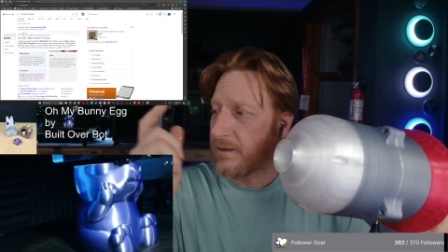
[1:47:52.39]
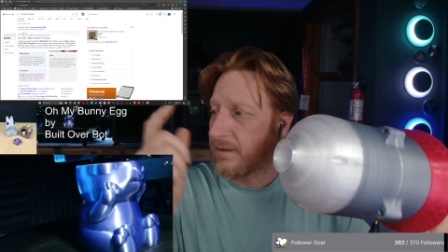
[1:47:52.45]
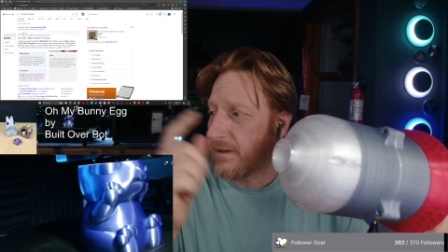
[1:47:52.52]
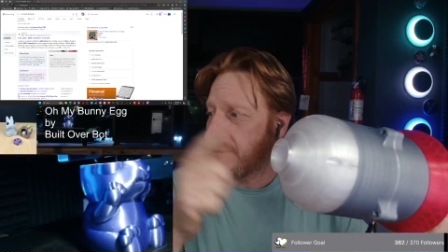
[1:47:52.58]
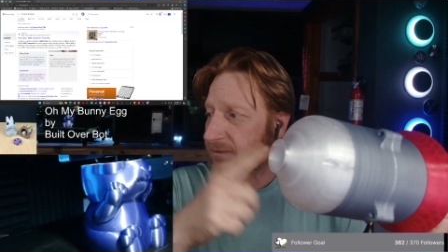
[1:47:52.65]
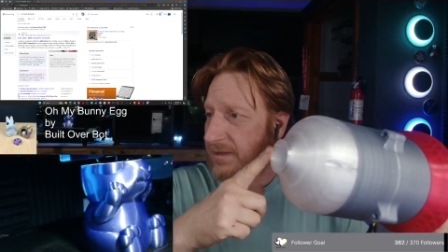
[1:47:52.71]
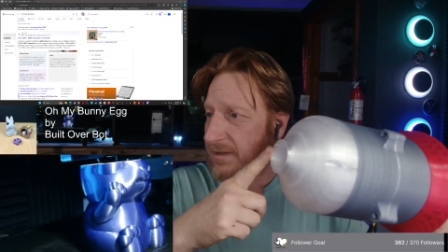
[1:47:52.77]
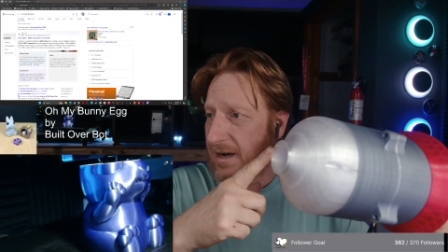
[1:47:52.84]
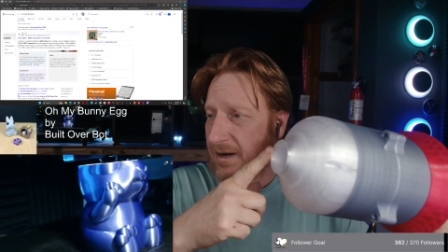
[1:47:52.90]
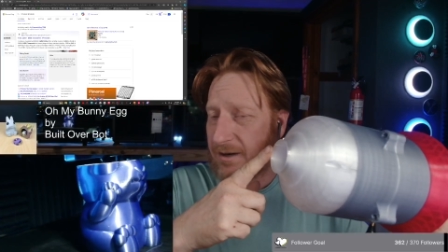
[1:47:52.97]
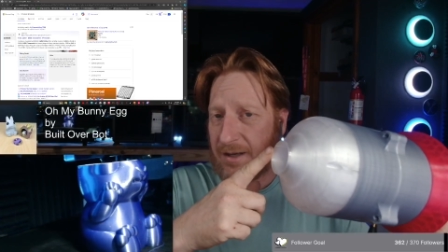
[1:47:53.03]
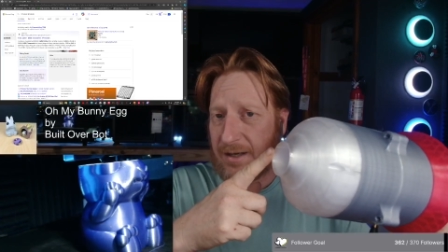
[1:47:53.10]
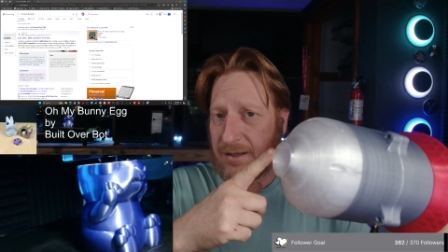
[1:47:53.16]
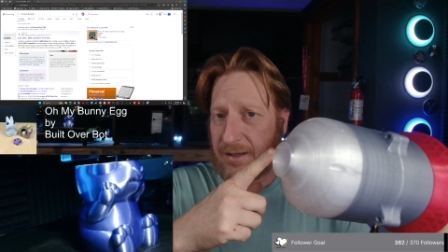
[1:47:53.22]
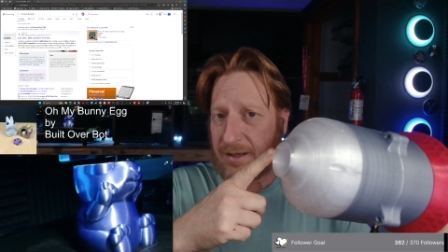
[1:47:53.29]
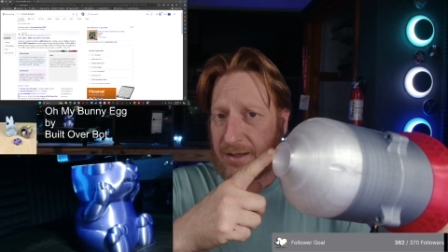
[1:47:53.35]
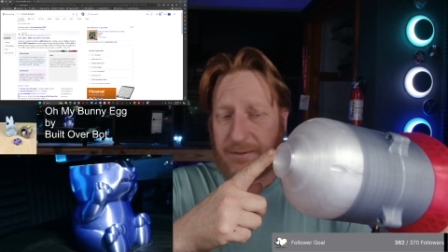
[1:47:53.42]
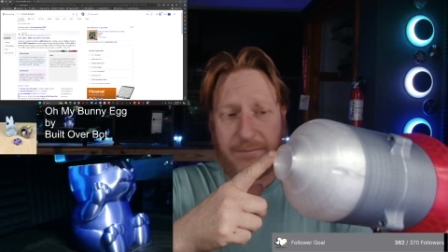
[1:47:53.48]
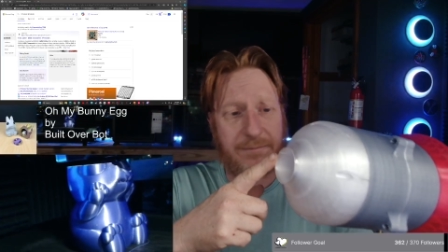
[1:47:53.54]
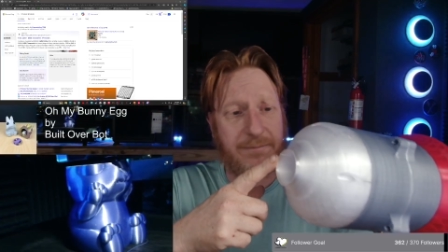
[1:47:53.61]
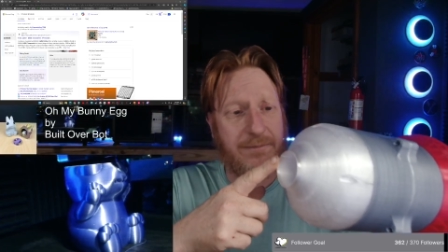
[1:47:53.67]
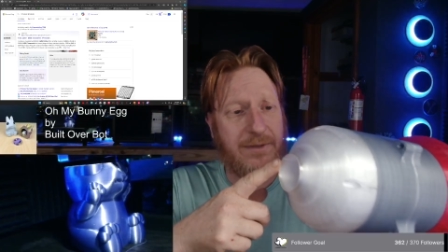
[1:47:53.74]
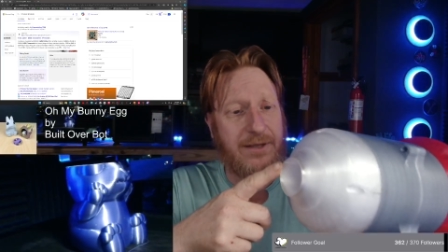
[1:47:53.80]
This Saturday
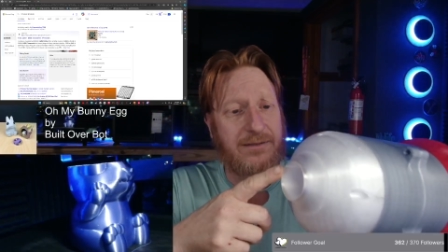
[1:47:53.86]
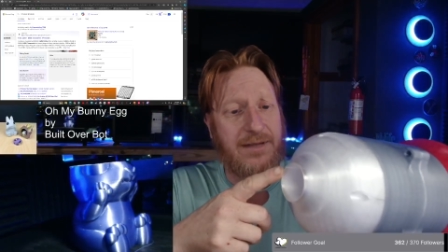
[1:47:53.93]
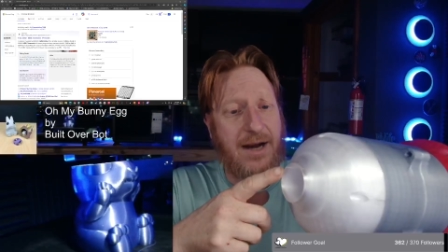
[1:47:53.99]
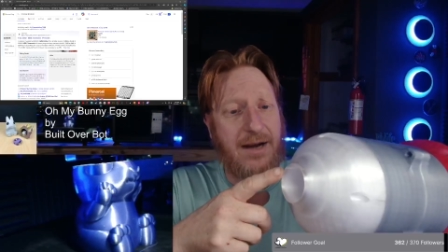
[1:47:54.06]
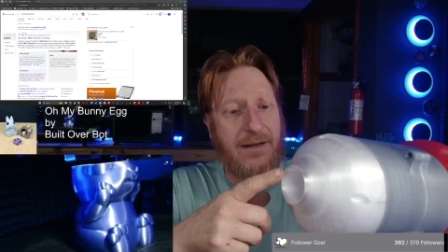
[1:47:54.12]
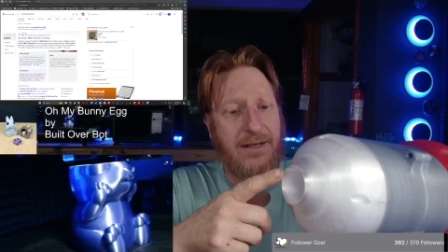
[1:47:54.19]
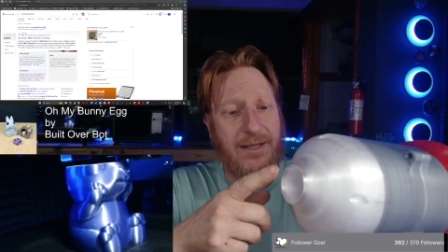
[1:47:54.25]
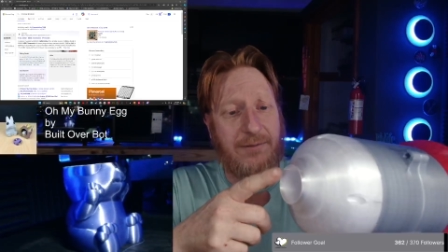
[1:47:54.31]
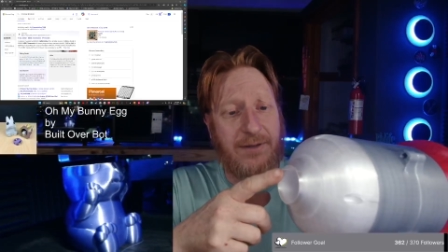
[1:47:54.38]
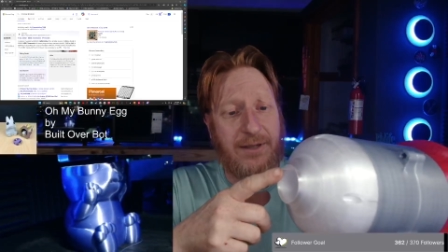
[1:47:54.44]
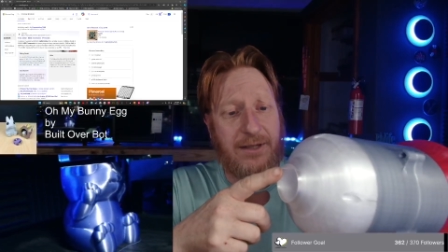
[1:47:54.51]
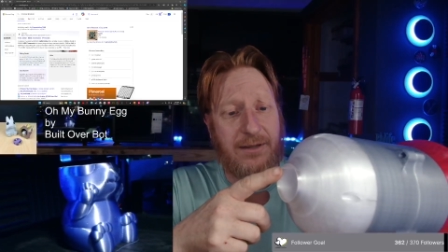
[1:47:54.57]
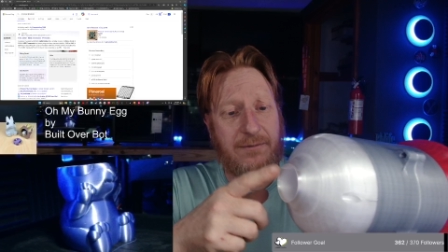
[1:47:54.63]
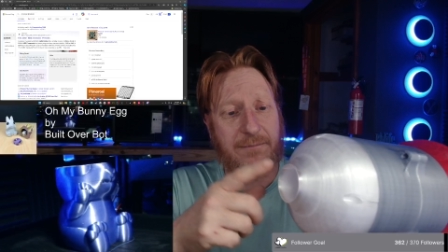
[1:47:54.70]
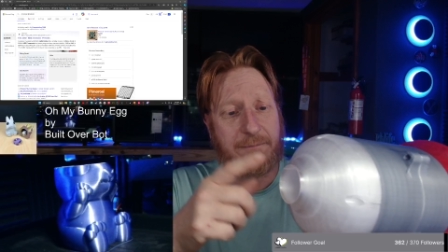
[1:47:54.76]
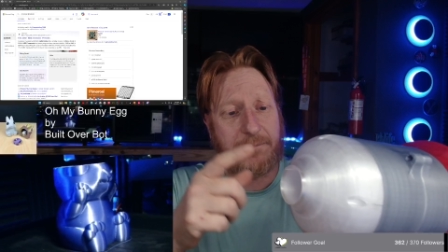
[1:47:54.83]
evening,